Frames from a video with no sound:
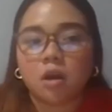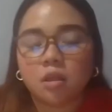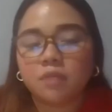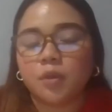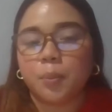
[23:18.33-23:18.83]

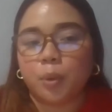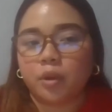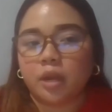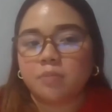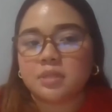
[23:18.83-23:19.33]
all of your
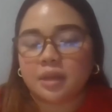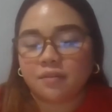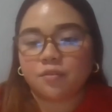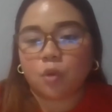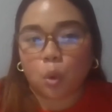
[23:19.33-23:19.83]
programs
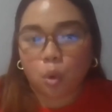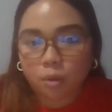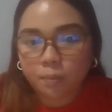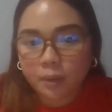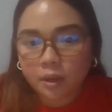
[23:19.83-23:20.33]
have
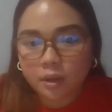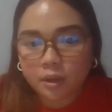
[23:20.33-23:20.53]
co-op?